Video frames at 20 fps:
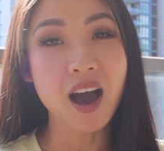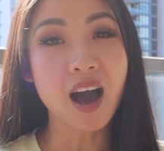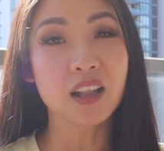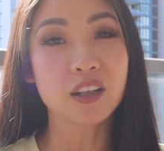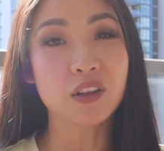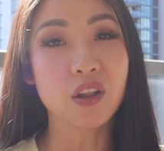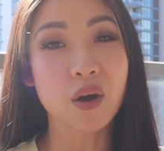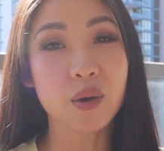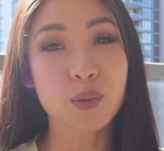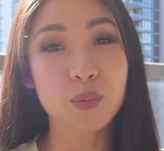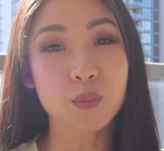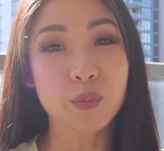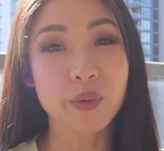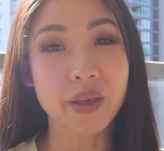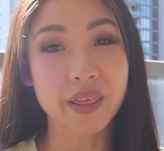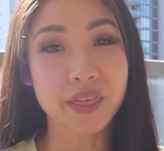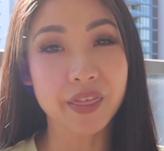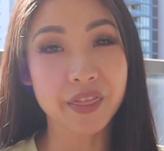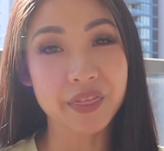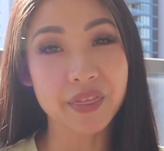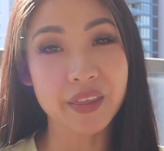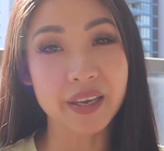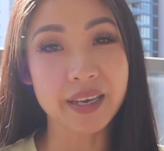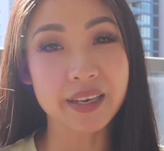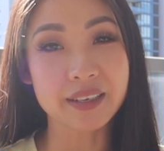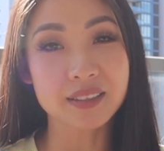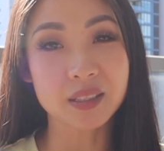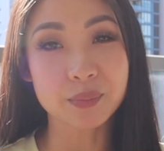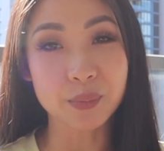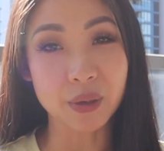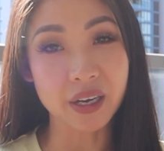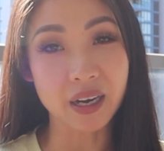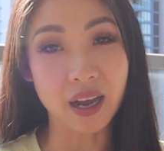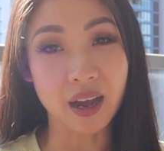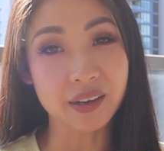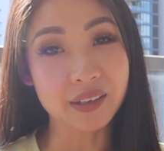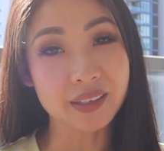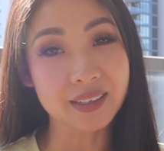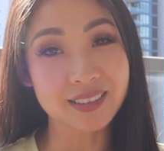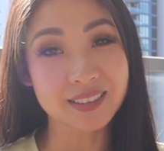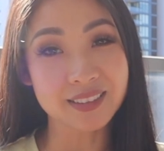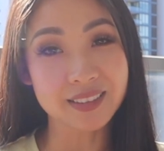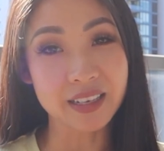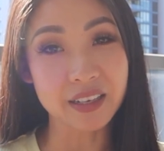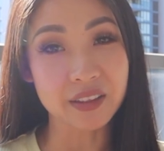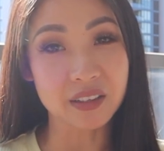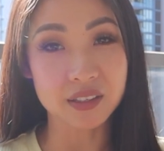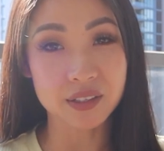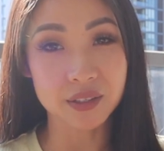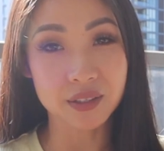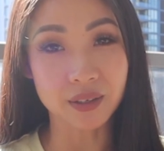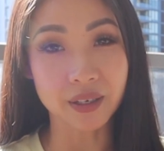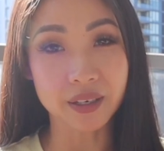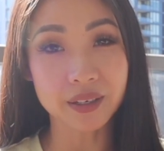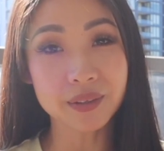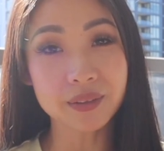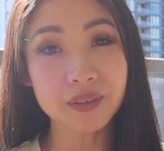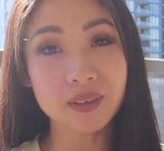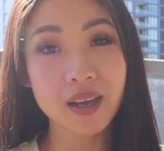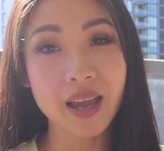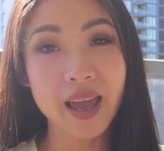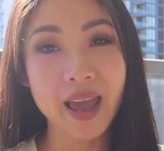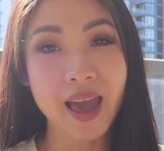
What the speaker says: along with the spring onions in the soil,